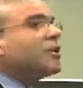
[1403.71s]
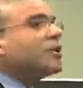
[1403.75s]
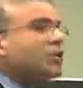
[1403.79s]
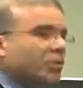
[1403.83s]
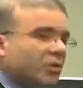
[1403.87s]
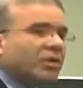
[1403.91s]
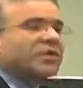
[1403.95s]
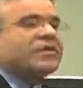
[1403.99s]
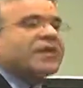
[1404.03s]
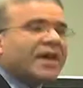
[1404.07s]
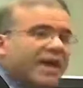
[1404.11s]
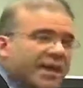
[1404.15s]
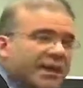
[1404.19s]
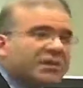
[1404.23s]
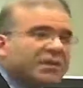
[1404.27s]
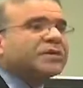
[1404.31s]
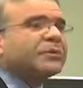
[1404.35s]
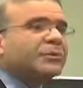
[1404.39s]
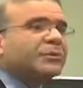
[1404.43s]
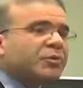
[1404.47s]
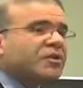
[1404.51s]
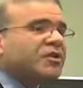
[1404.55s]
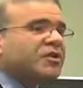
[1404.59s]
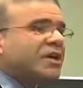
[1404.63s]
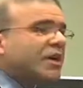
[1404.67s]
you're entitled to
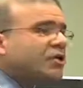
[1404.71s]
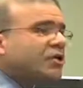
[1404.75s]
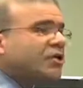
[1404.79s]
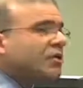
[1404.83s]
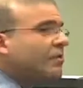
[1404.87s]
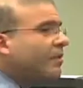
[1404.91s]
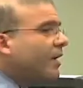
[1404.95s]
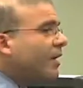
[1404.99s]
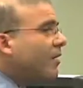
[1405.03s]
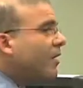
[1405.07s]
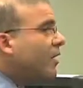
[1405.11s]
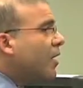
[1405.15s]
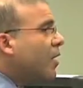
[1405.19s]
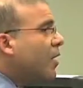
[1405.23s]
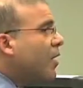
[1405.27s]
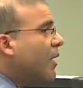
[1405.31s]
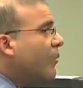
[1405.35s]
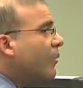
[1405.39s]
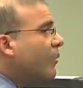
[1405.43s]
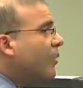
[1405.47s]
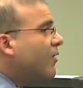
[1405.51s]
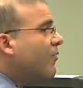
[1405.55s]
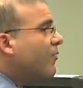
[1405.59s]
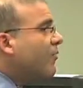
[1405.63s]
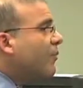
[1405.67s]
protection by the
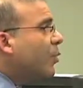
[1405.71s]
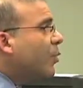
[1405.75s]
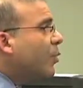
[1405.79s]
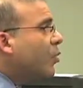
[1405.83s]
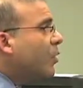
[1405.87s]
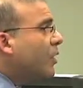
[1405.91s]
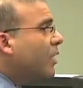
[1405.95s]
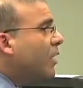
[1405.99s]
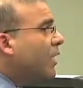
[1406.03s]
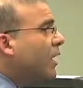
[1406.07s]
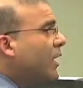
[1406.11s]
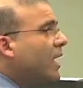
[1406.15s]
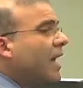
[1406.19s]
cooperative board,